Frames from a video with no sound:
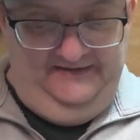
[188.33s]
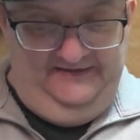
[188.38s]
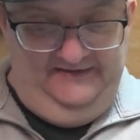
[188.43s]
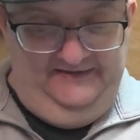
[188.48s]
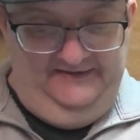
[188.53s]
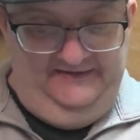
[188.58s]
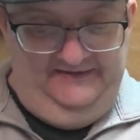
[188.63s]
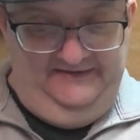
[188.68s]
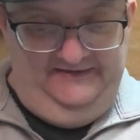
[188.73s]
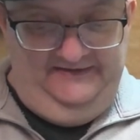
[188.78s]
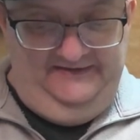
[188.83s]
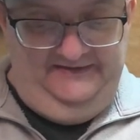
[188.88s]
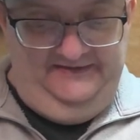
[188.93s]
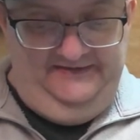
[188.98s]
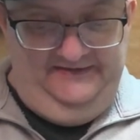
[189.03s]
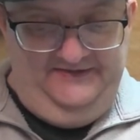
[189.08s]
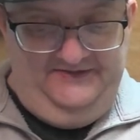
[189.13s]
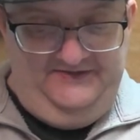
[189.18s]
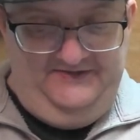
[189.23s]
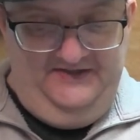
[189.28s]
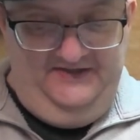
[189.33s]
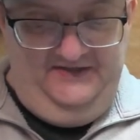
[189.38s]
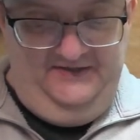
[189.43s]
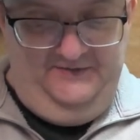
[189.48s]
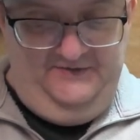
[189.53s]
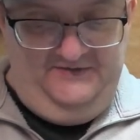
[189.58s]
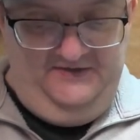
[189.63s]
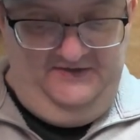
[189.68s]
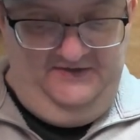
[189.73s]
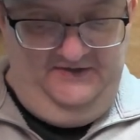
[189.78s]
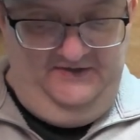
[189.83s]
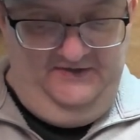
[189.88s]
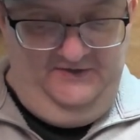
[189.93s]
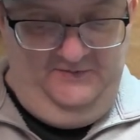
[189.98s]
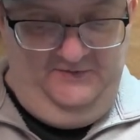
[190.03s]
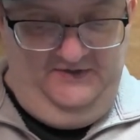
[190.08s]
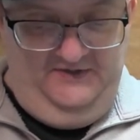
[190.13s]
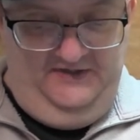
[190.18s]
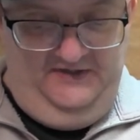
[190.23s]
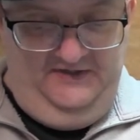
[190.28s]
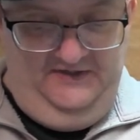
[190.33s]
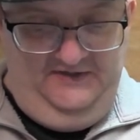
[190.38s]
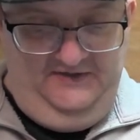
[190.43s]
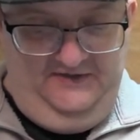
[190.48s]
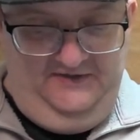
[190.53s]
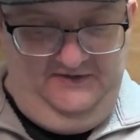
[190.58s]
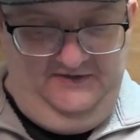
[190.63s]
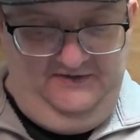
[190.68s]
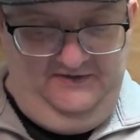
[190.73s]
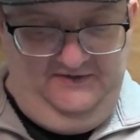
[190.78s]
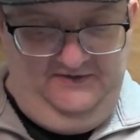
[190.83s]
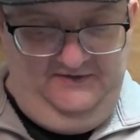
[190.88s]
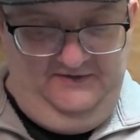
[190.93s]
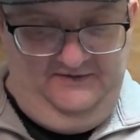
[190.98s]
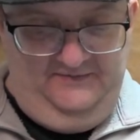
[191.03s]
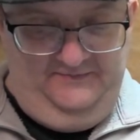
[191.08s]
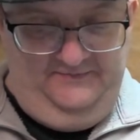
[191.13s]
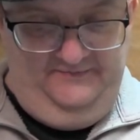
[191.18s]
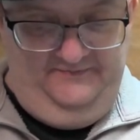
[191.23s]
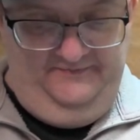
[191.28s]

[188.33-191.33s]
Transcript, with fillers: uh, let's see. There was another one here